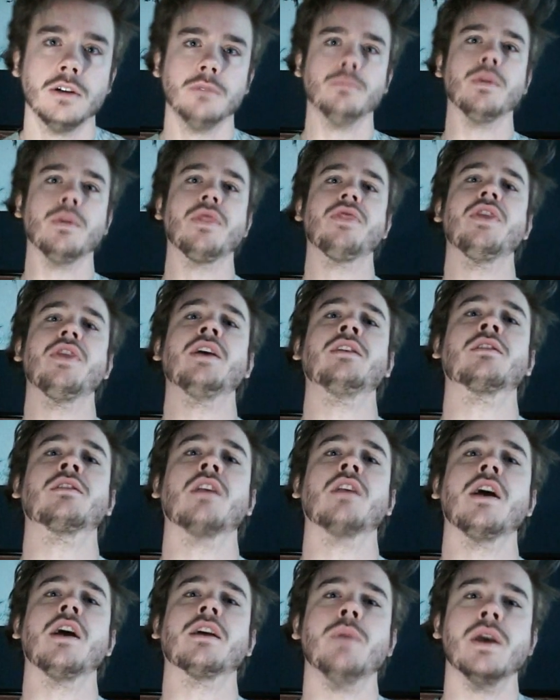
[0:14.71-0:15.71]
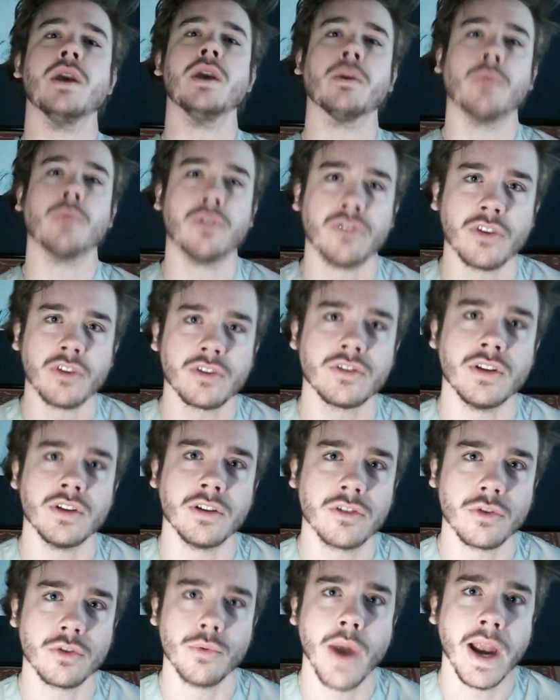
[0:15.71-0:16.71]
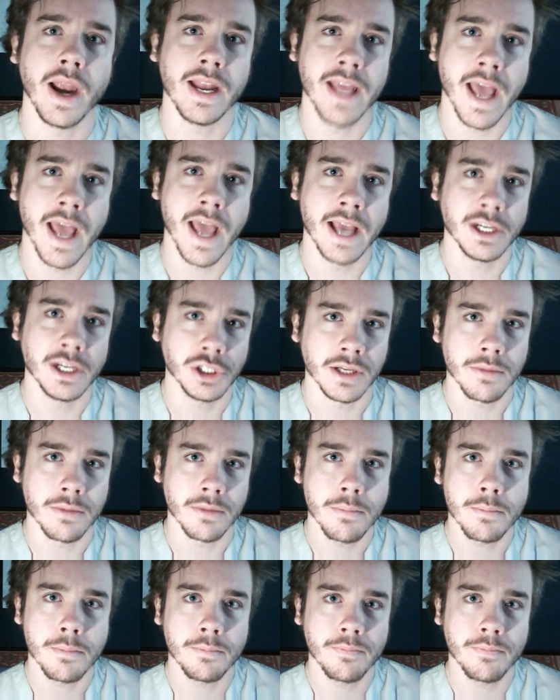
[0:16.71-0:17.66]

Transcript: But things like being resistant to radiation.